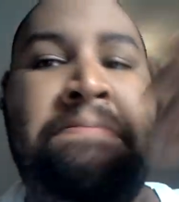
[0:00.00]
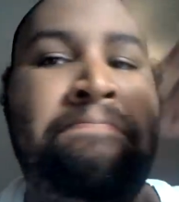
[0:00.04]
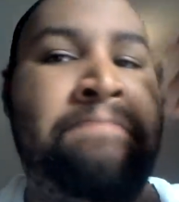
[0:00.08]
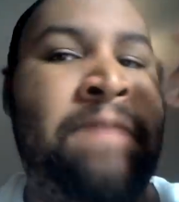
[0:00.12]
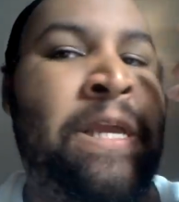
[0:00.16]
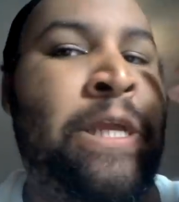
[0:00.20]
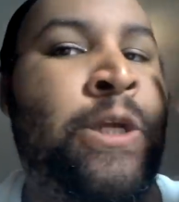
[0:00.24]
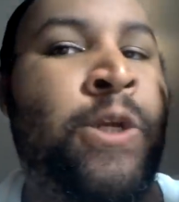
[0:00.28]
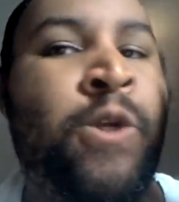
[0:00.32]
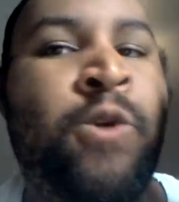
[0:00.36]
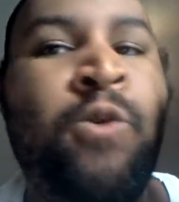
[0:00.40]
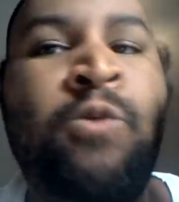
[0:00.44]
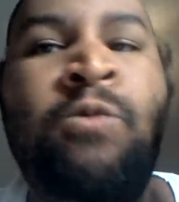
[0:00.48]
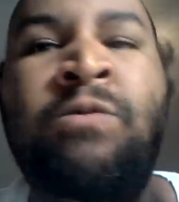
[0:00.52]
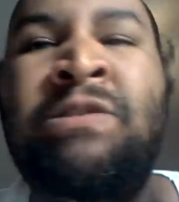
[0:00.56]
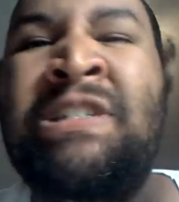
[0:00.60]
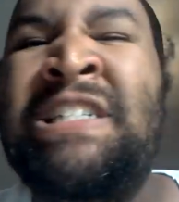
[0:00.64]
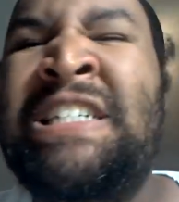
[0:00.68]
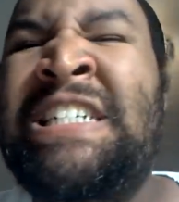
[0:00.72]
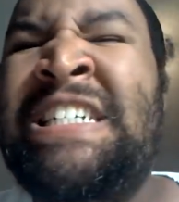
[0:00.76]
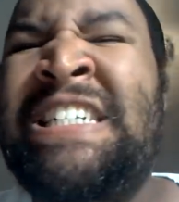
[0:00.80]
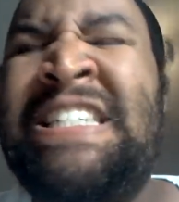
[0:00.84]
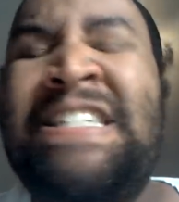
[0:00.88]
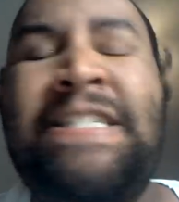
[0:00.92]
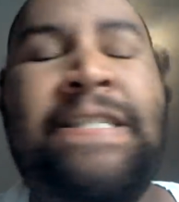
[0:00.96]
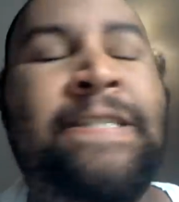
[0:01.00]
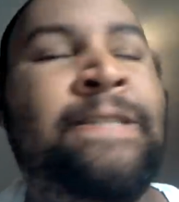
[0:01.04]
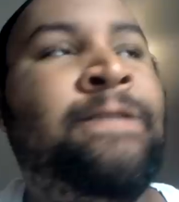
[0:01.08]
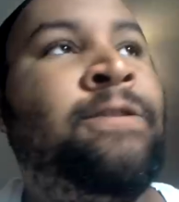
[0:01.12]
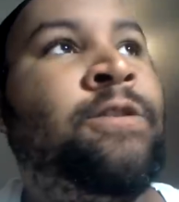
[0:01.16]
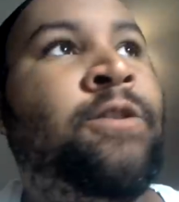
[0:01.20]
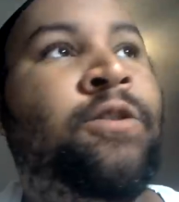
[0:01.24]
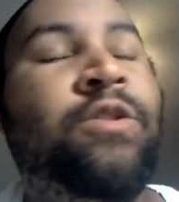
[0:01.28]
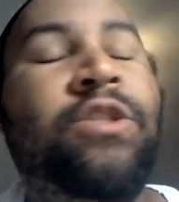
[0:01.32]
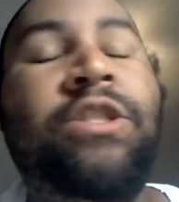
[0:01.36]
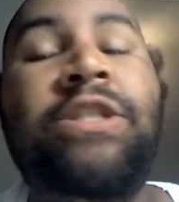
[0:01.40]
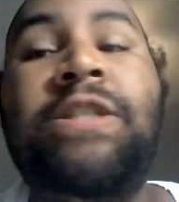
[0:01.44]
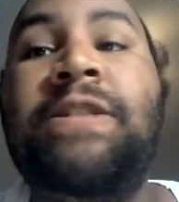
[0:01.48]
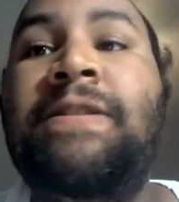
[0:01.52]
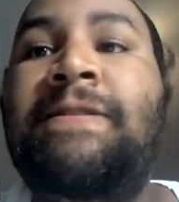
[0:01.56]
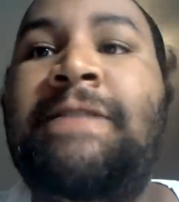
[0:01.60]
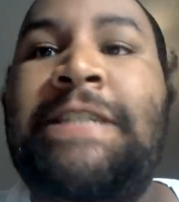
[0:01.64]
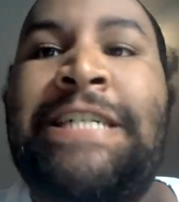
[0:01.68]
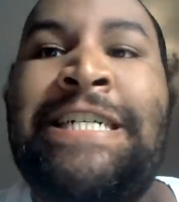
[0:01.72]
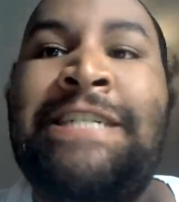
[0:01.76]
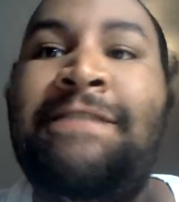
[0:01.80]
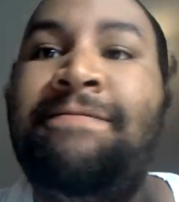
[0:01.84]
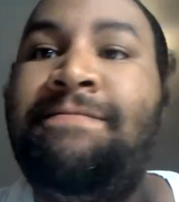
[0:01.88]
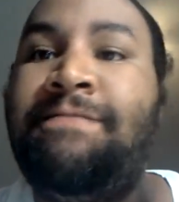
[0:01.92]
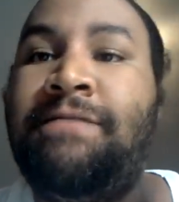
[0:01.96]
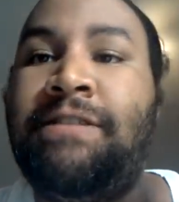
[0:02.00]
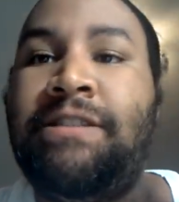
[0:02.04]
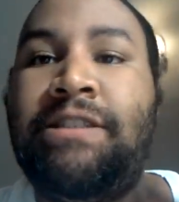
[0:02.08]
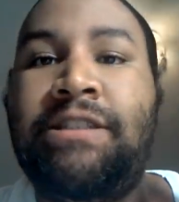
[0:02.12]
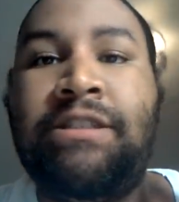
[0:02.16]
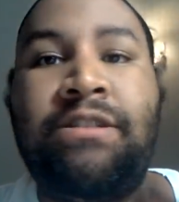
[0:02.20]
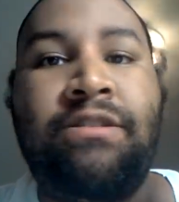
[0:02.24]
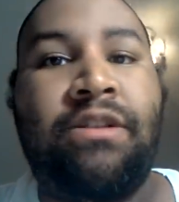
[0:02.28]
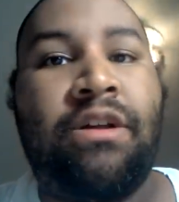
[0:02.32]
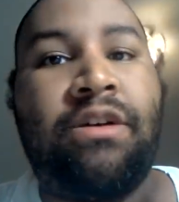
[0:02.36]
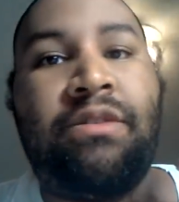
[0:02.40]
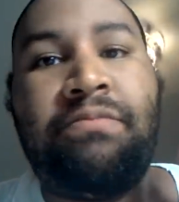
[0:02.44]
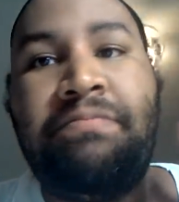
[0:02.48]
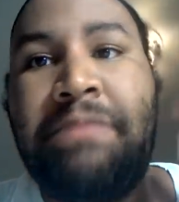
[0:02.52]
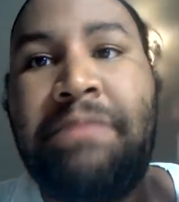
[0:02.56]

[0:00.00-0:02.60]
make you, you know, you every, you know,